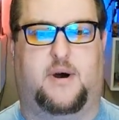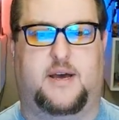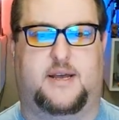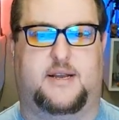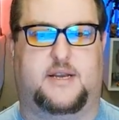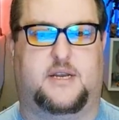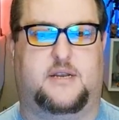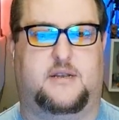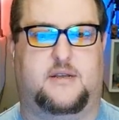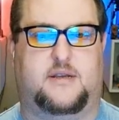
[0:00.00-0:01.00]

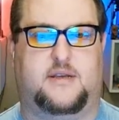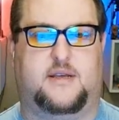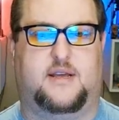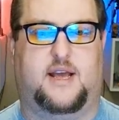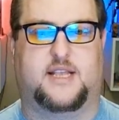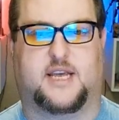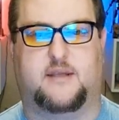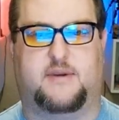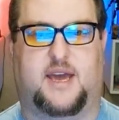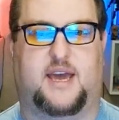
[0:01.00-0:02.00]
but it's
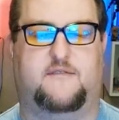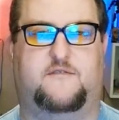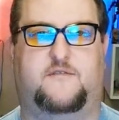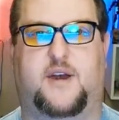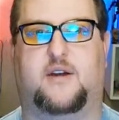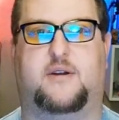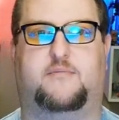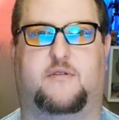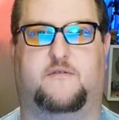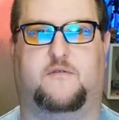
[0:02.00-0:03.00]
going to be a very
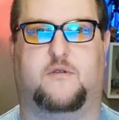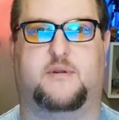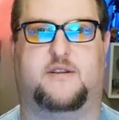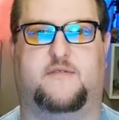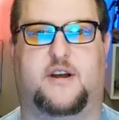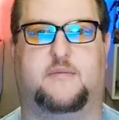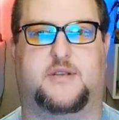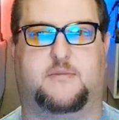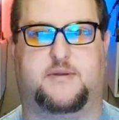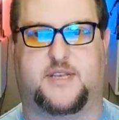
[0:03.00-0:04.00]
performant
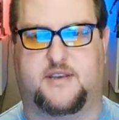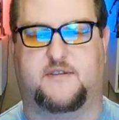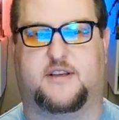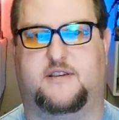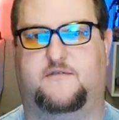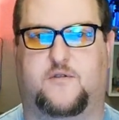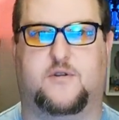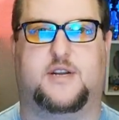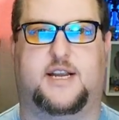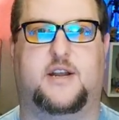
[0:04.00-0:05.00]
environment specifically
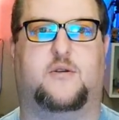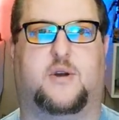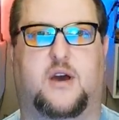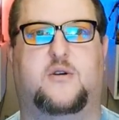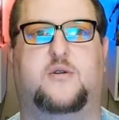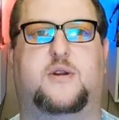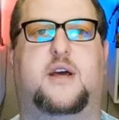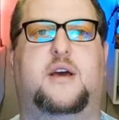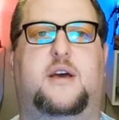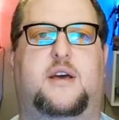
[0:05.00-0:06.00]
for Deno code,
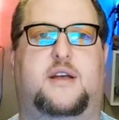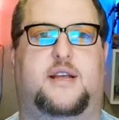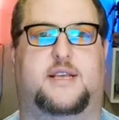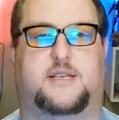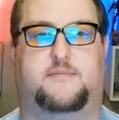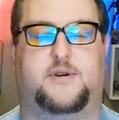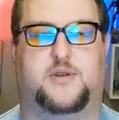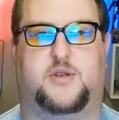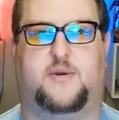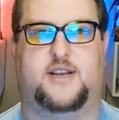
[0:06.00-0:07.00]
as
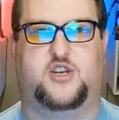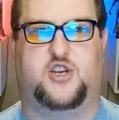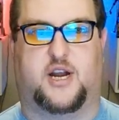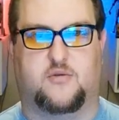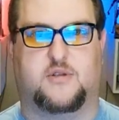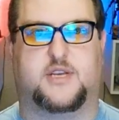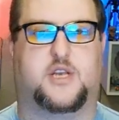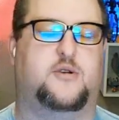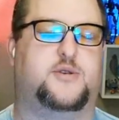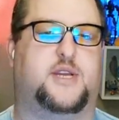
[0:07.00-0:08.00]
opposed to a
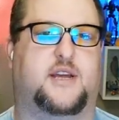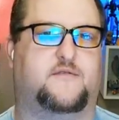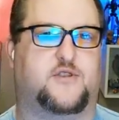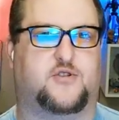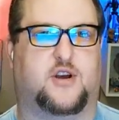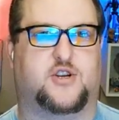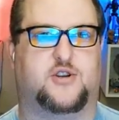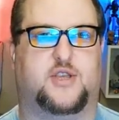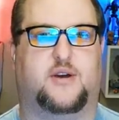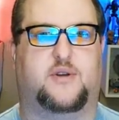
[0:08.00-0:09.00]
generalist hosting
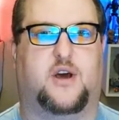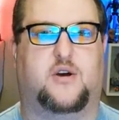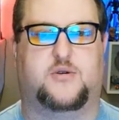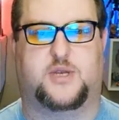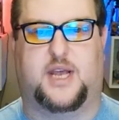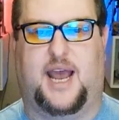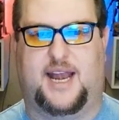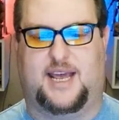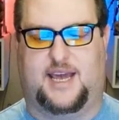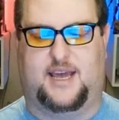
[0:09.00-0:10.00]
infrastructure that would host
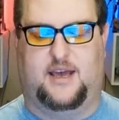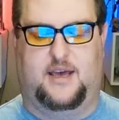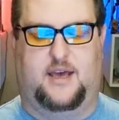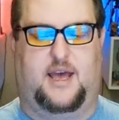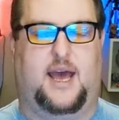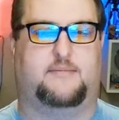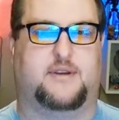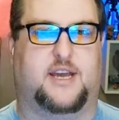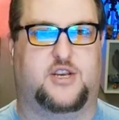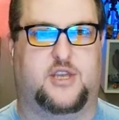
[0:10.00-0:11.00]
any
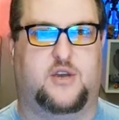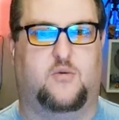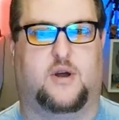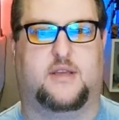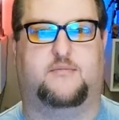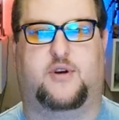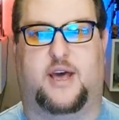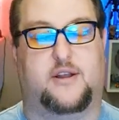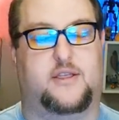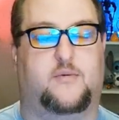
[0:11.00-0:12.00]
application that you wanted to put
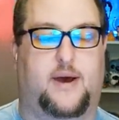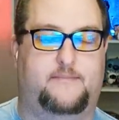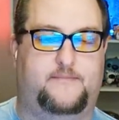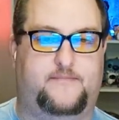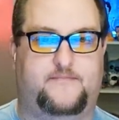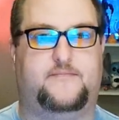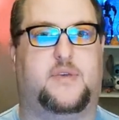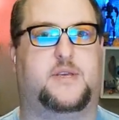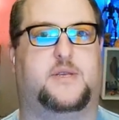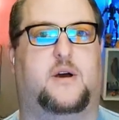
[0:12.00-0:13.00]
out on the web.
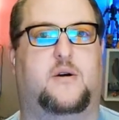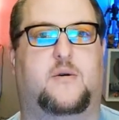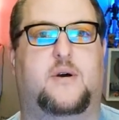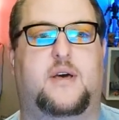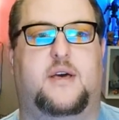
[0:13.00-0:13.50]
So